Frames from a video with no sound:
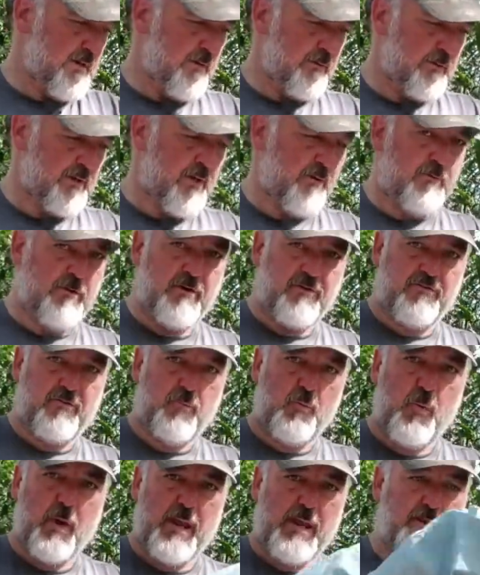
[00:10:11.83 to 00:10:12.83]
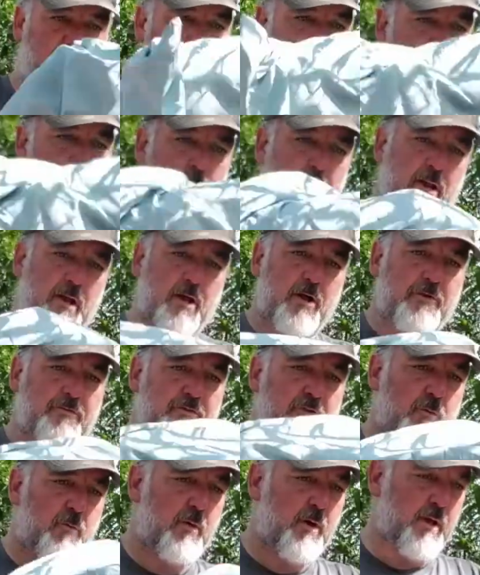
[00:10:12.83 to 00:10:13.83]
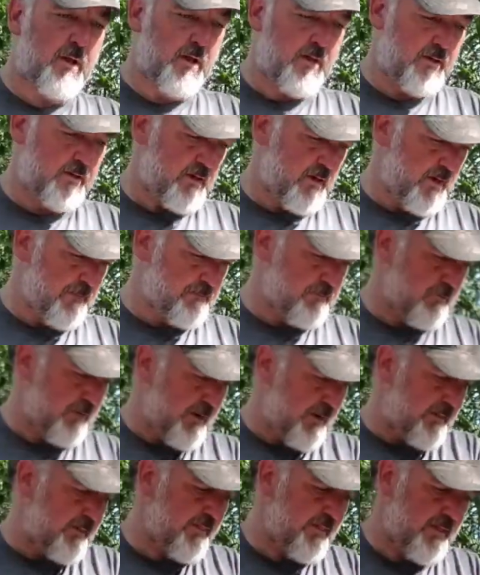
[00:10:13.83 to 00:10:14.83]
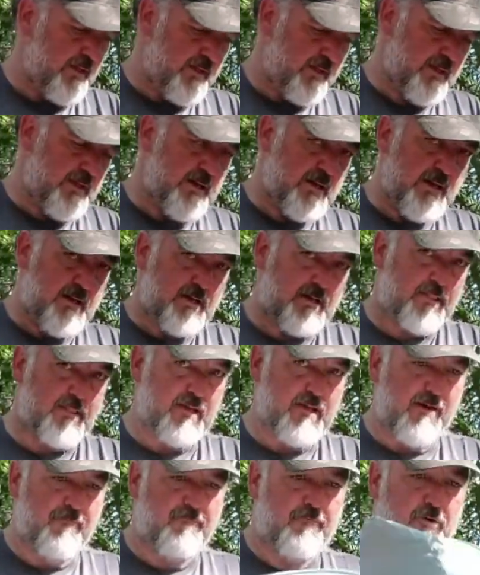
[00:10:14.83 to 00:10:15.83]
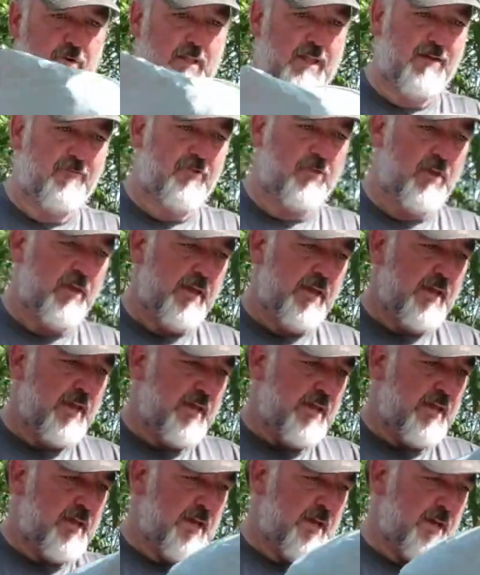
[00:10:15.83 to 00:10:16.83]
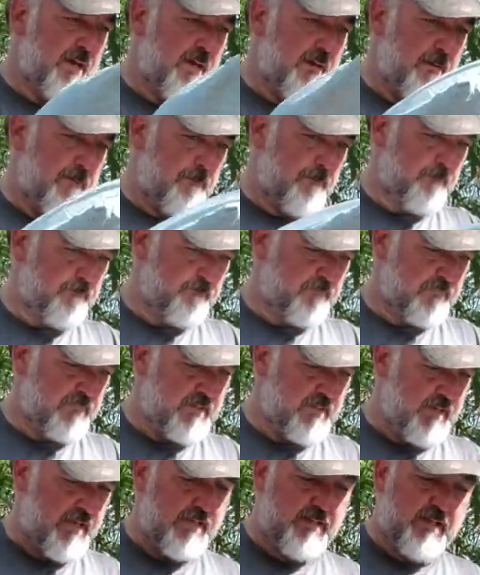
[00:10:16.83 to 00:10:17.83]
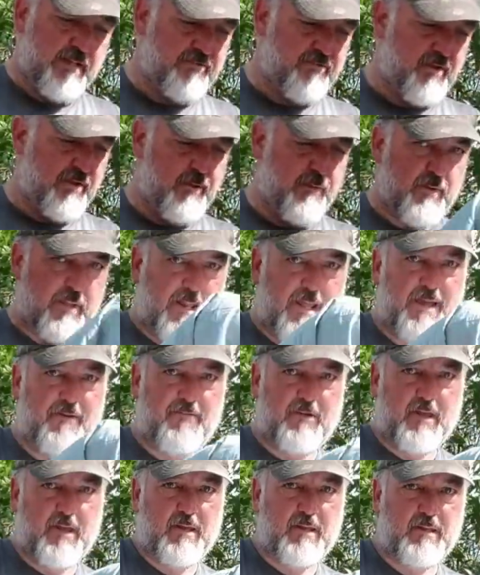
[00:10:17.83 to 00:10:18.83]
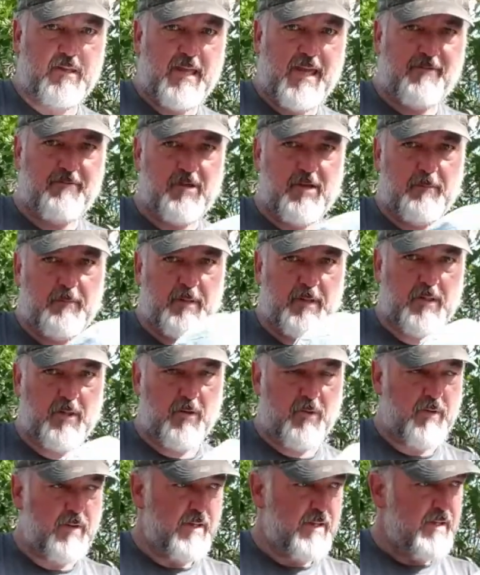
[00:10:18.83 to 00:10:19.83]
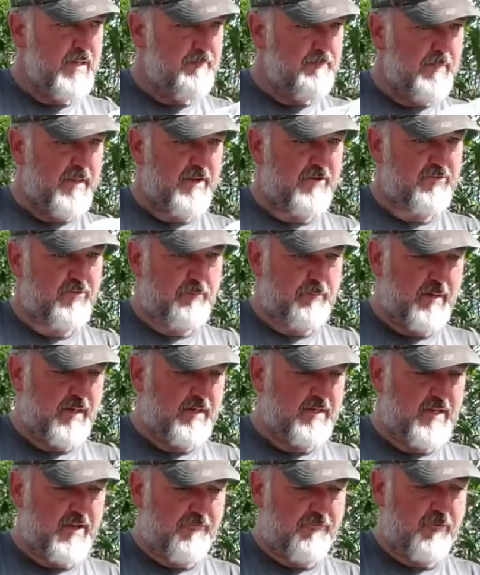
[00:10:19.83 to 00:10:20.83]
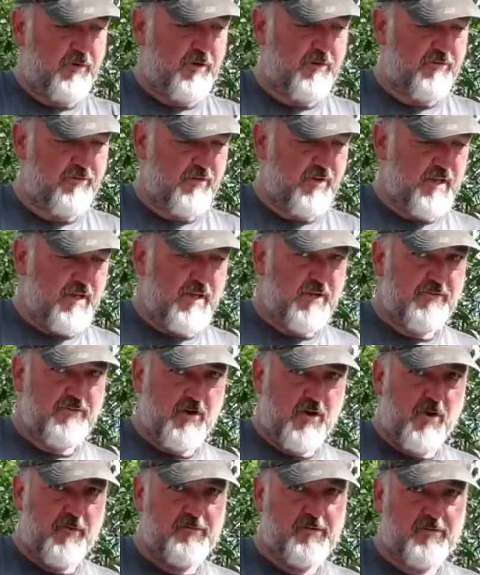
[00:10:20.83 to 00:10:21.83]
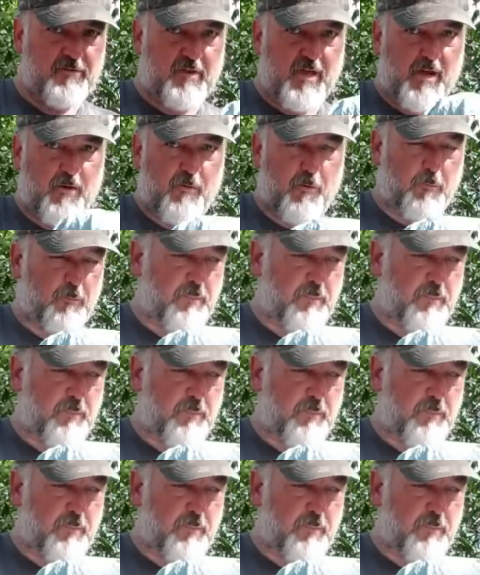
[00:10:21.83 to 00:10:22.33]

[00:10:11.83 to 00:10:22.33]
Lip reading: rid of some weight. But I also want to upgrade the comfort level. And I'll tell you what, having a pillow makes a big difference. So I've just got an old